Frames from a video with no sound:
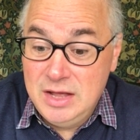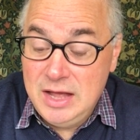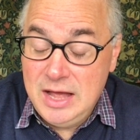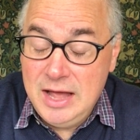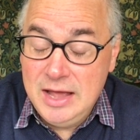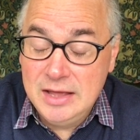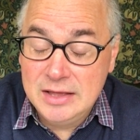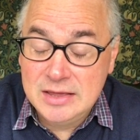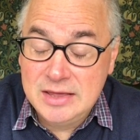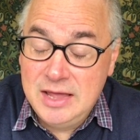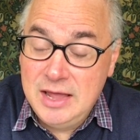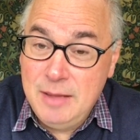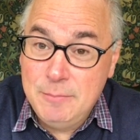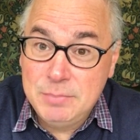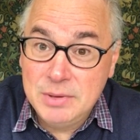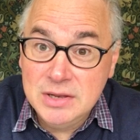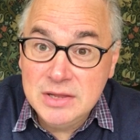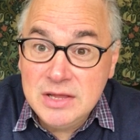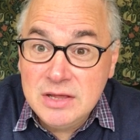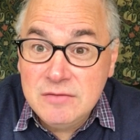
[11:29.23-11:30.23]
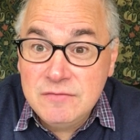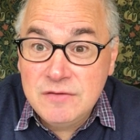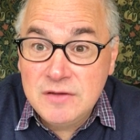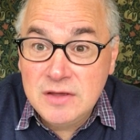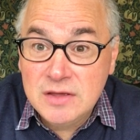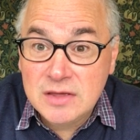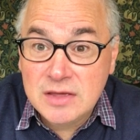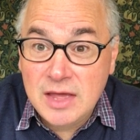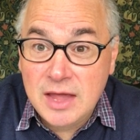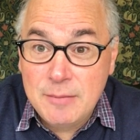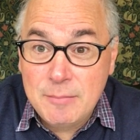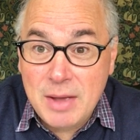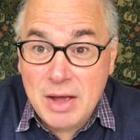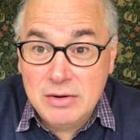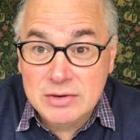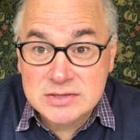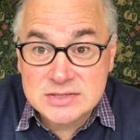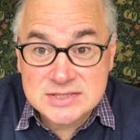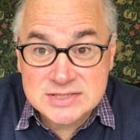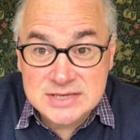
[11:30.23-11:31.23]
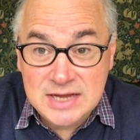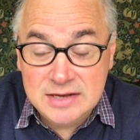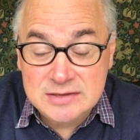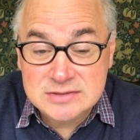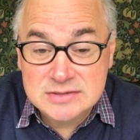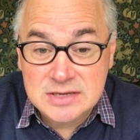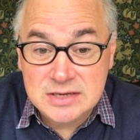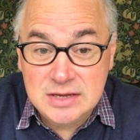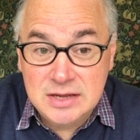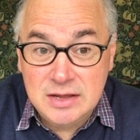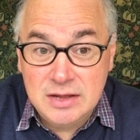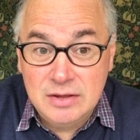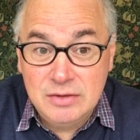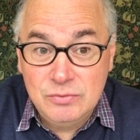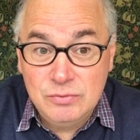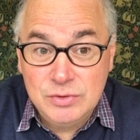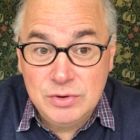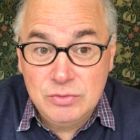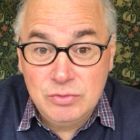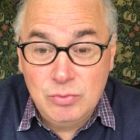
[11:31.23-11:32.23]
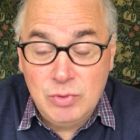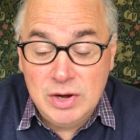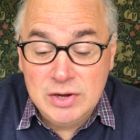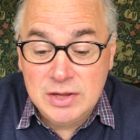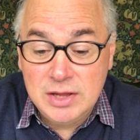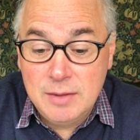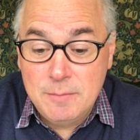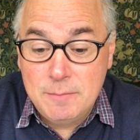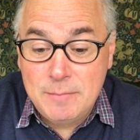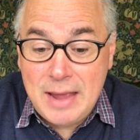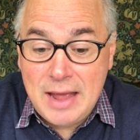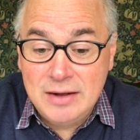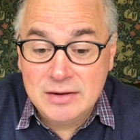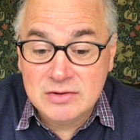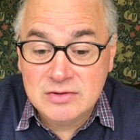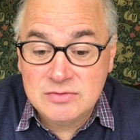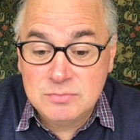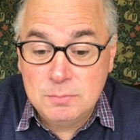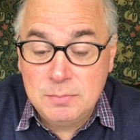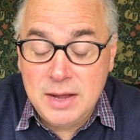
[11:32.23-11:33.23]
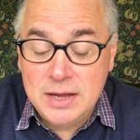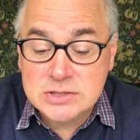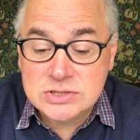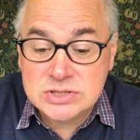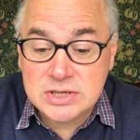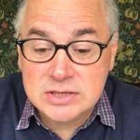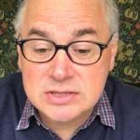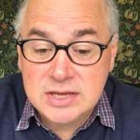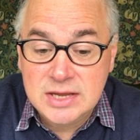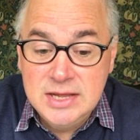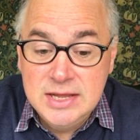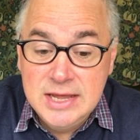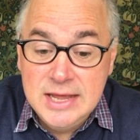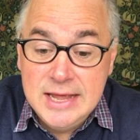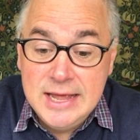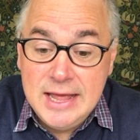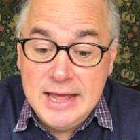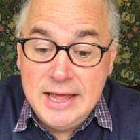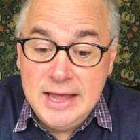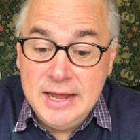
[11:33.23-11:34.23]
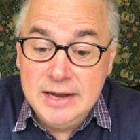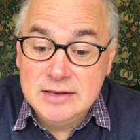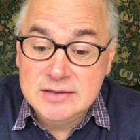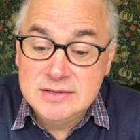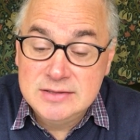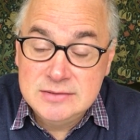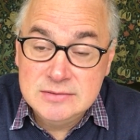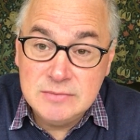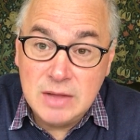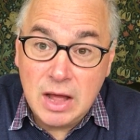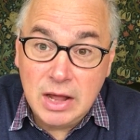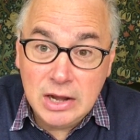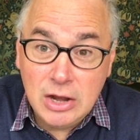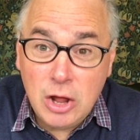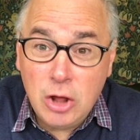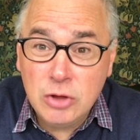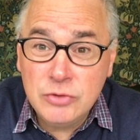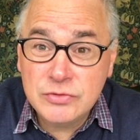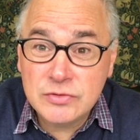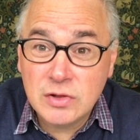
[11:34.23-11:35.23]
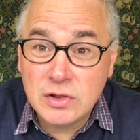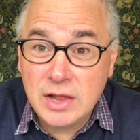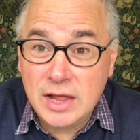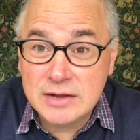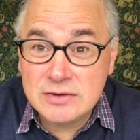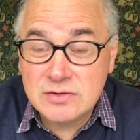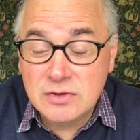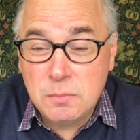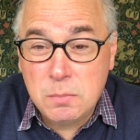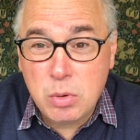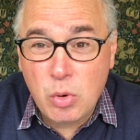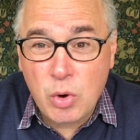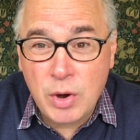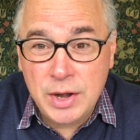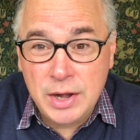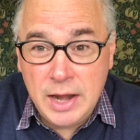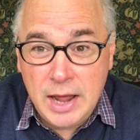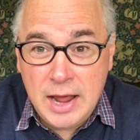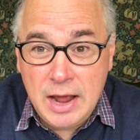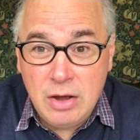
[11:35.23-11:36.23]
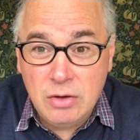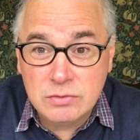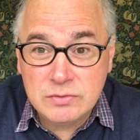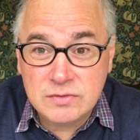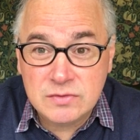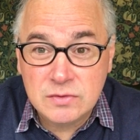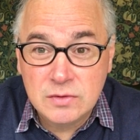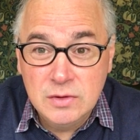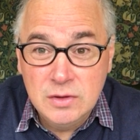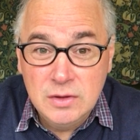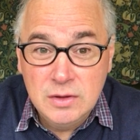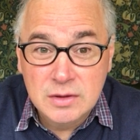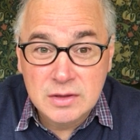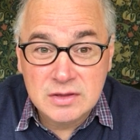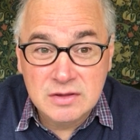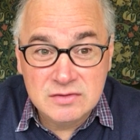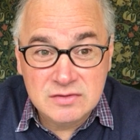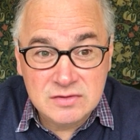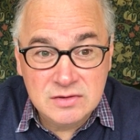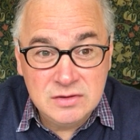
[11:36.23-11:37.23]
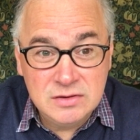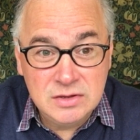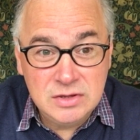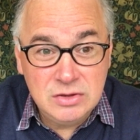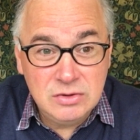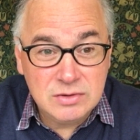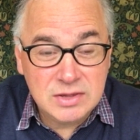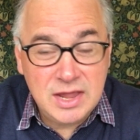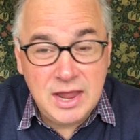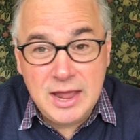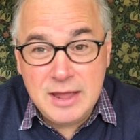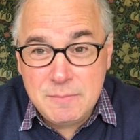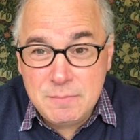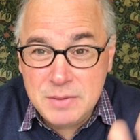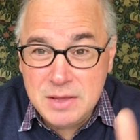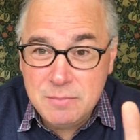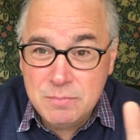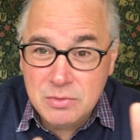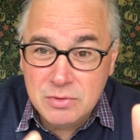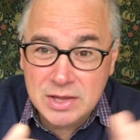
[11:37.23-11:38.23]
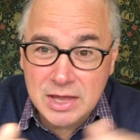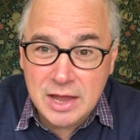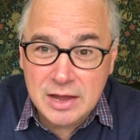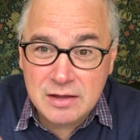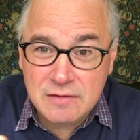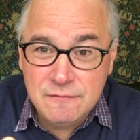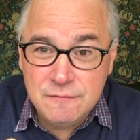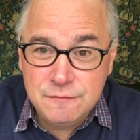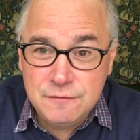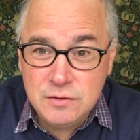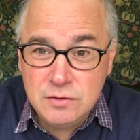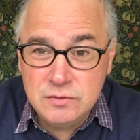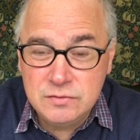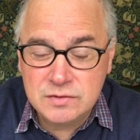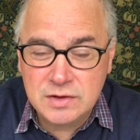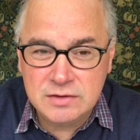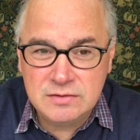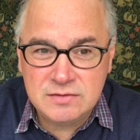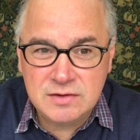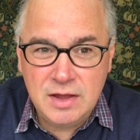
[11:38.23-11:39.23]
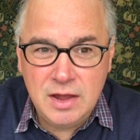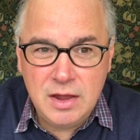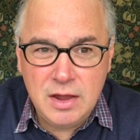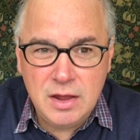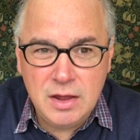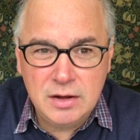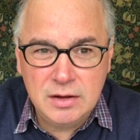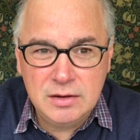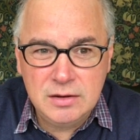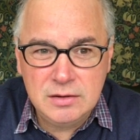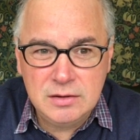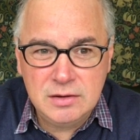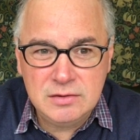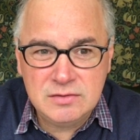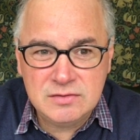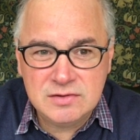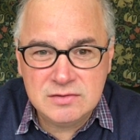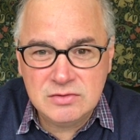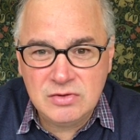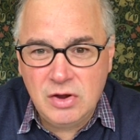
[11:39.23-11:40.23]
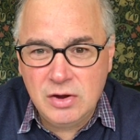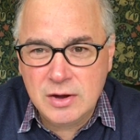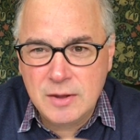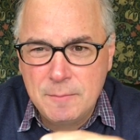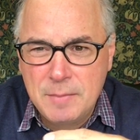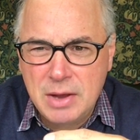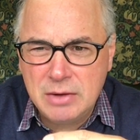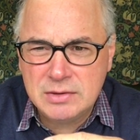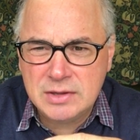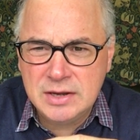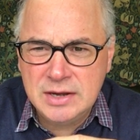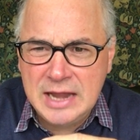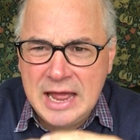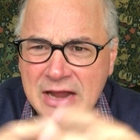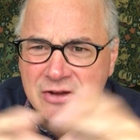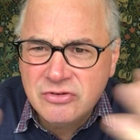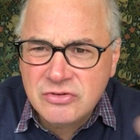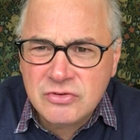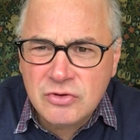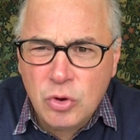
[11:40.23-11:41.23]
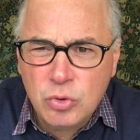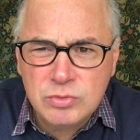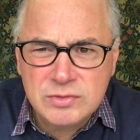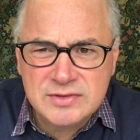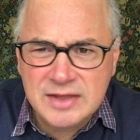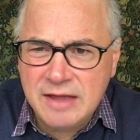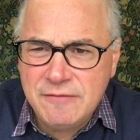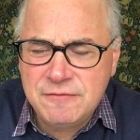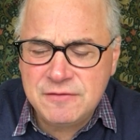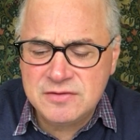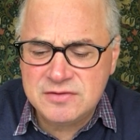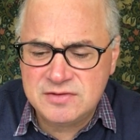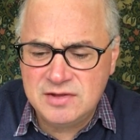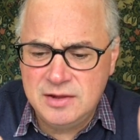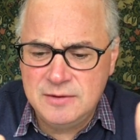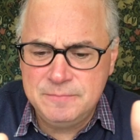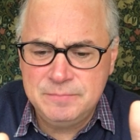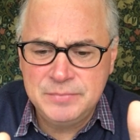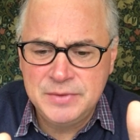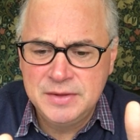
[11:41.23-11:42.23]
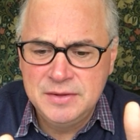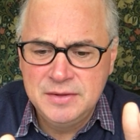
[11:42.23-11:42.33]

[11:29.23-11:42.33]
I can't believe he came out and said uh, we're running a balanced budget. And I'd also like to point out, because in the U K people get confused, they say, they talk about the national deficit